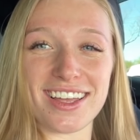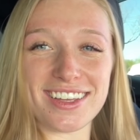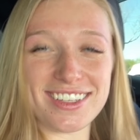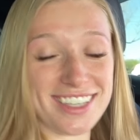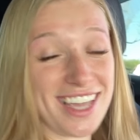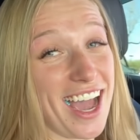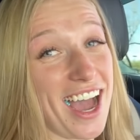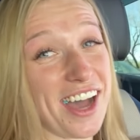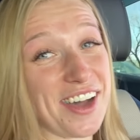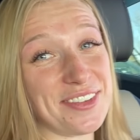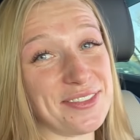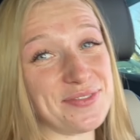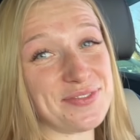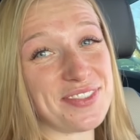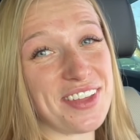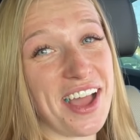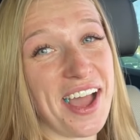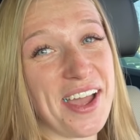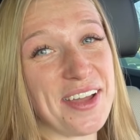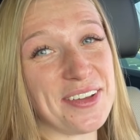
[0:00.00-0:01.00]
yeah,
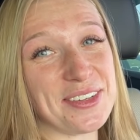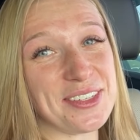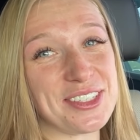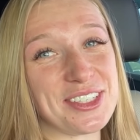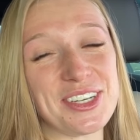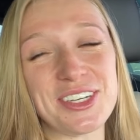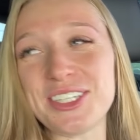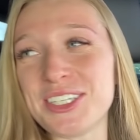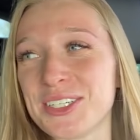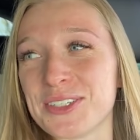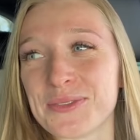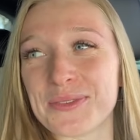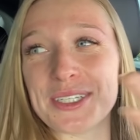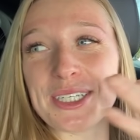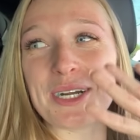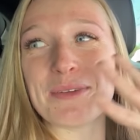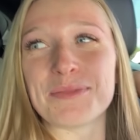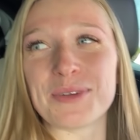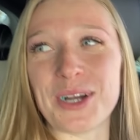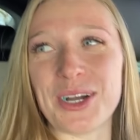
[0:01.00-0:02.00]
I will show you. We
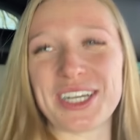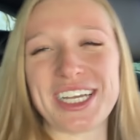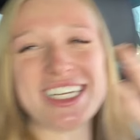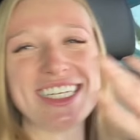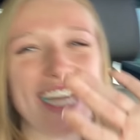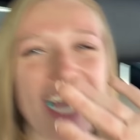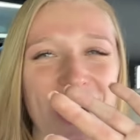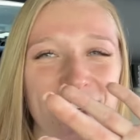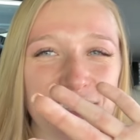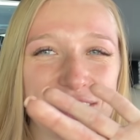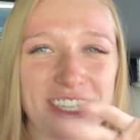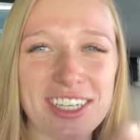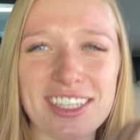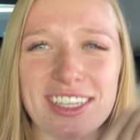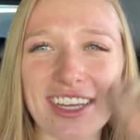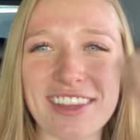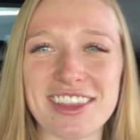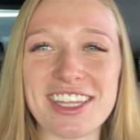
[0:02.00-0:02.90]
are broken down currently.